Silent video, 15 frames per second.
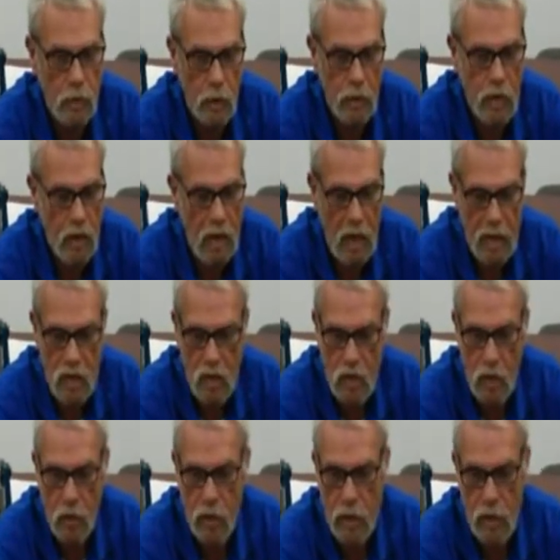If you can't
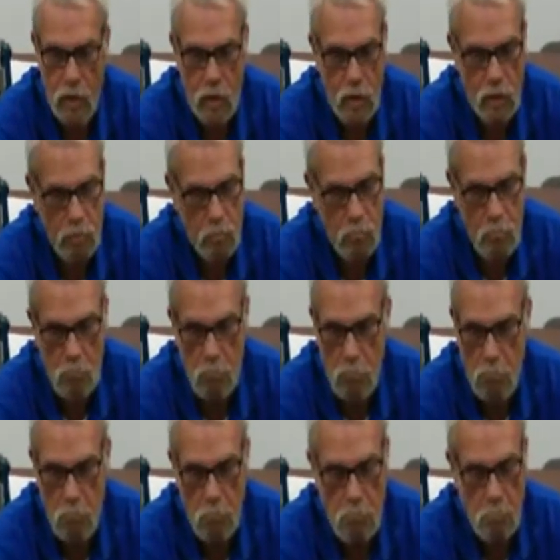sell this,
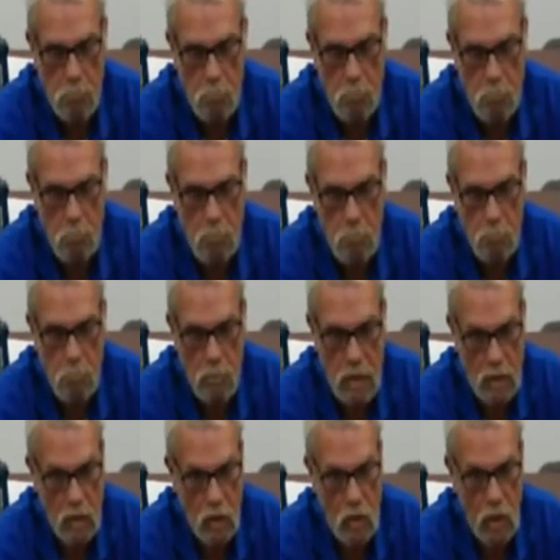
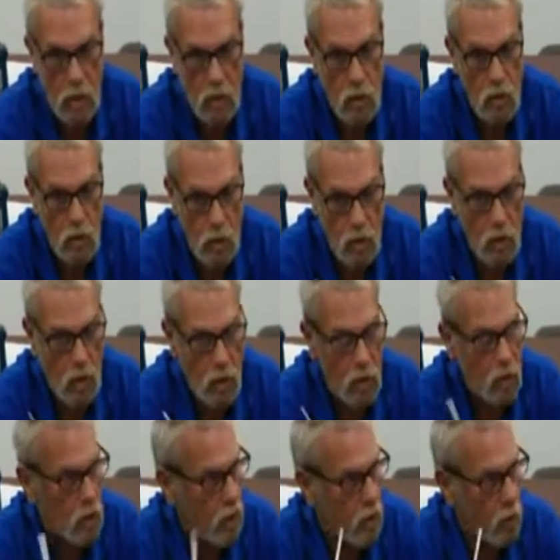this
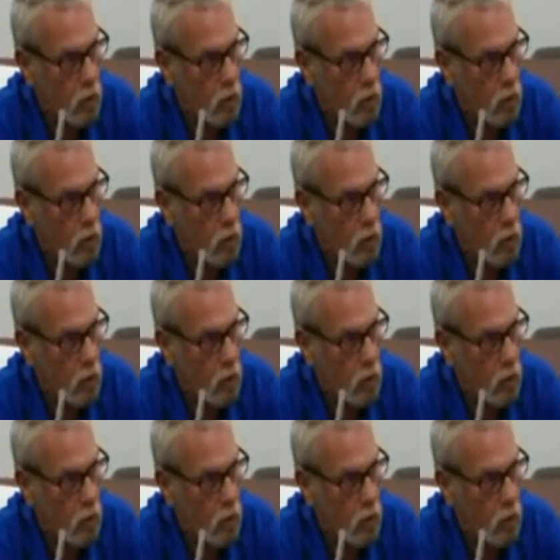is a